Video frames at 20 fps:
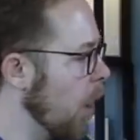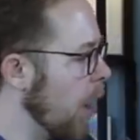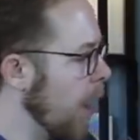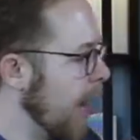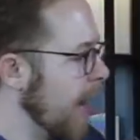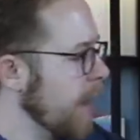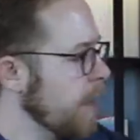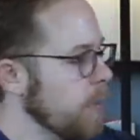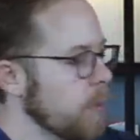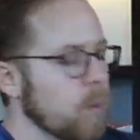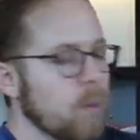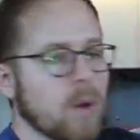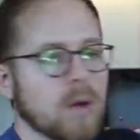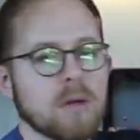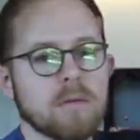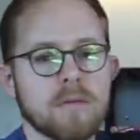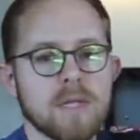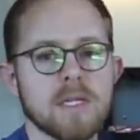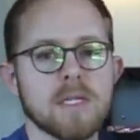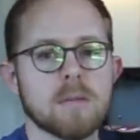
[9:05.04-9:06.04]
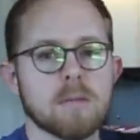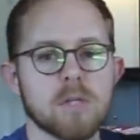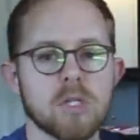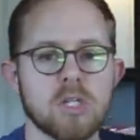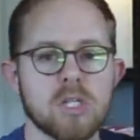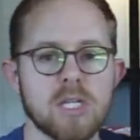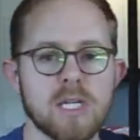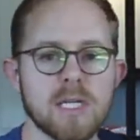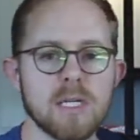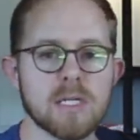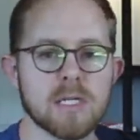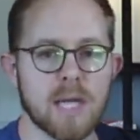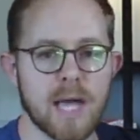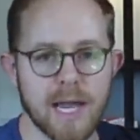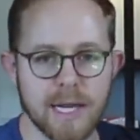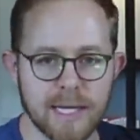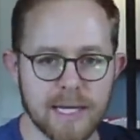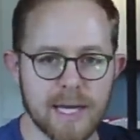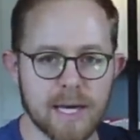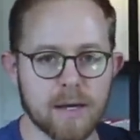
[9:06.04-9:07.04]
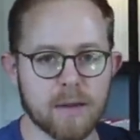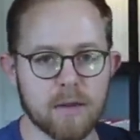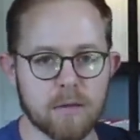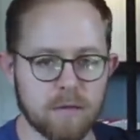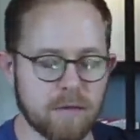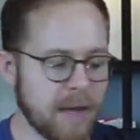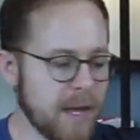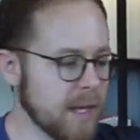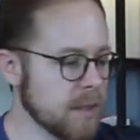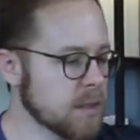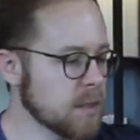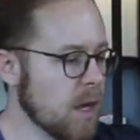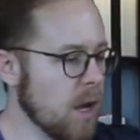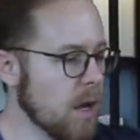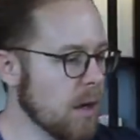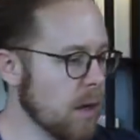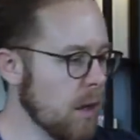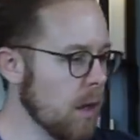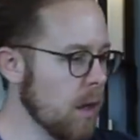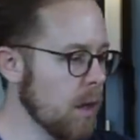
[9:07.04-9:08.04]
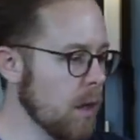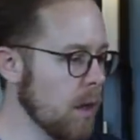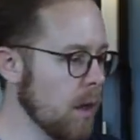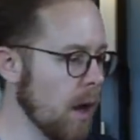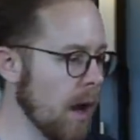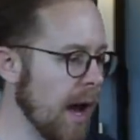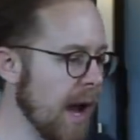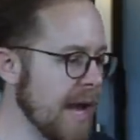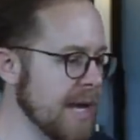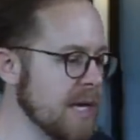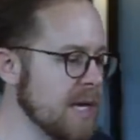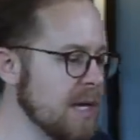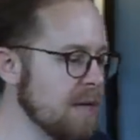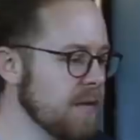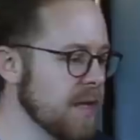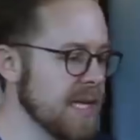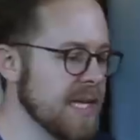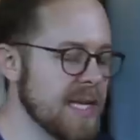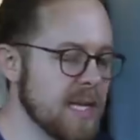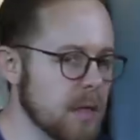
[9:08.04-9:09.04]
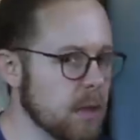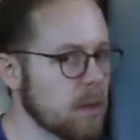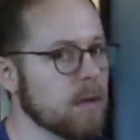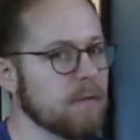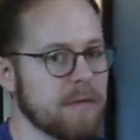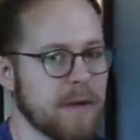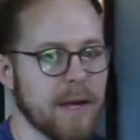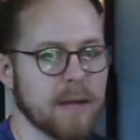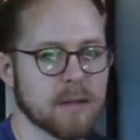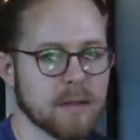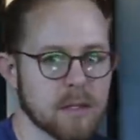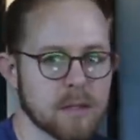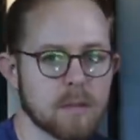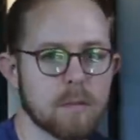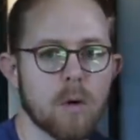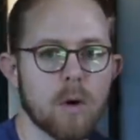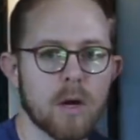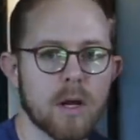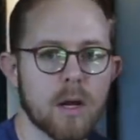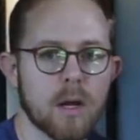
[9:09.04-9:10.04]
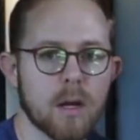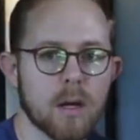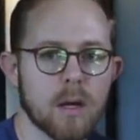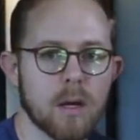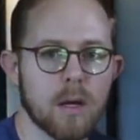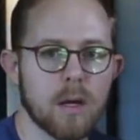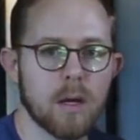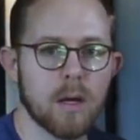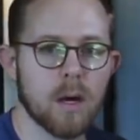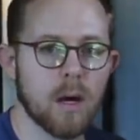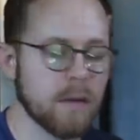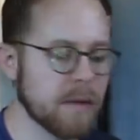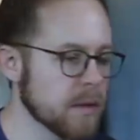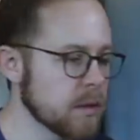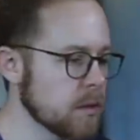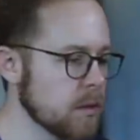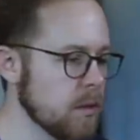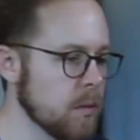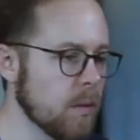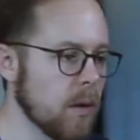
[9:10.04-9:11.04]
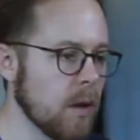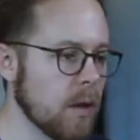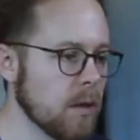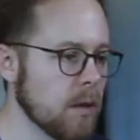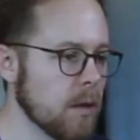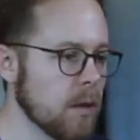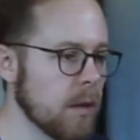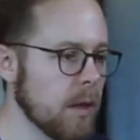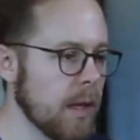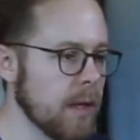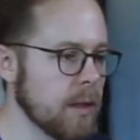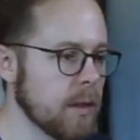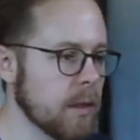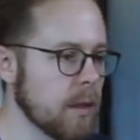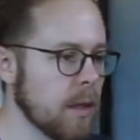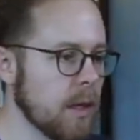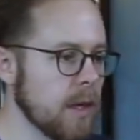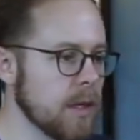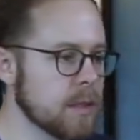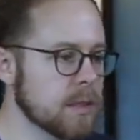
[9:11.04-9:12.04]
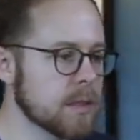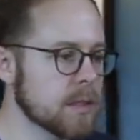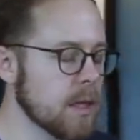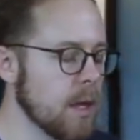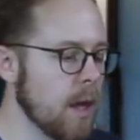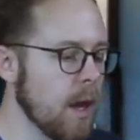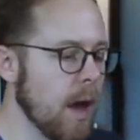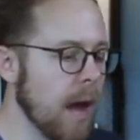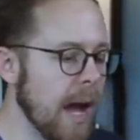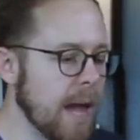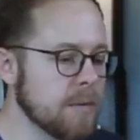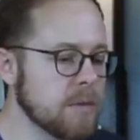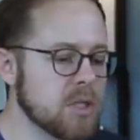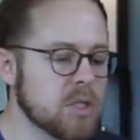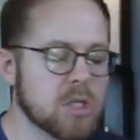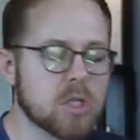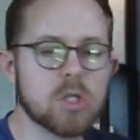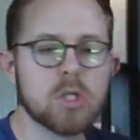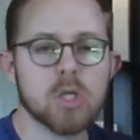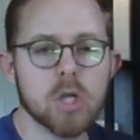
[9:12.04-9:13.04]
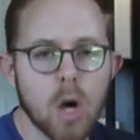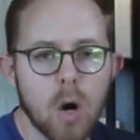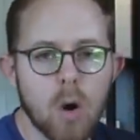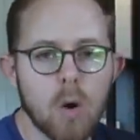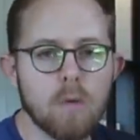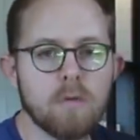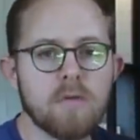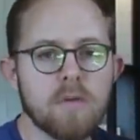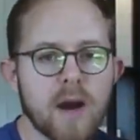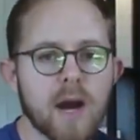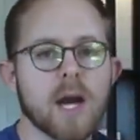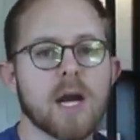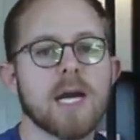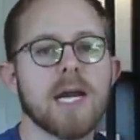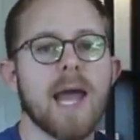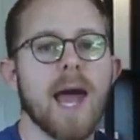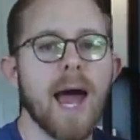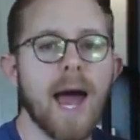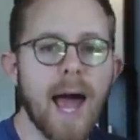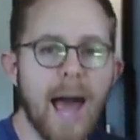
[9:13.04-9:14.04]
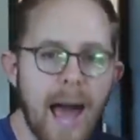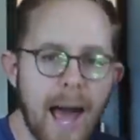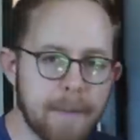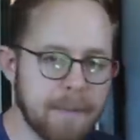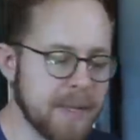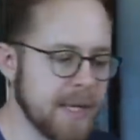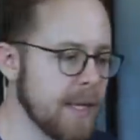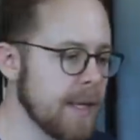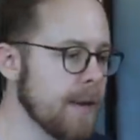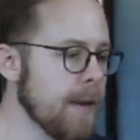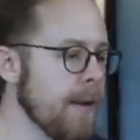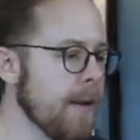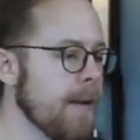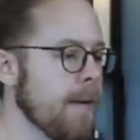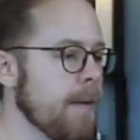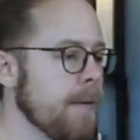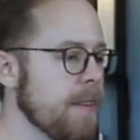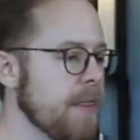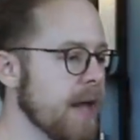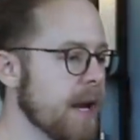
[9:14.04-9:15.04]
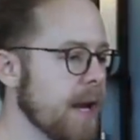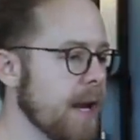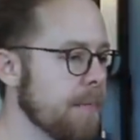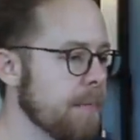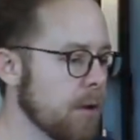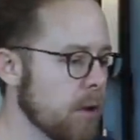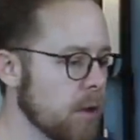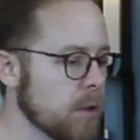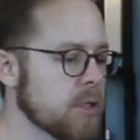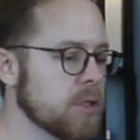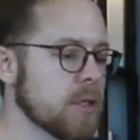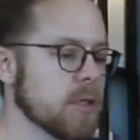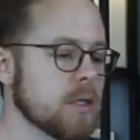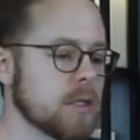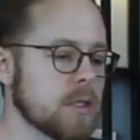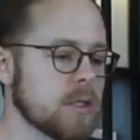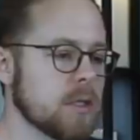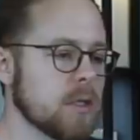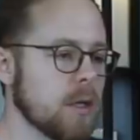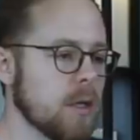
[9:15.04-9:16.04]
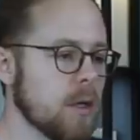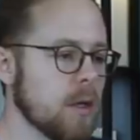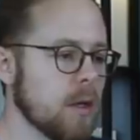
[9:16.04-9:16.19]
either one of these machines and kick the fans on. I didn't even hear a fan this morning on this new one. Like I'm so very happy that I purchased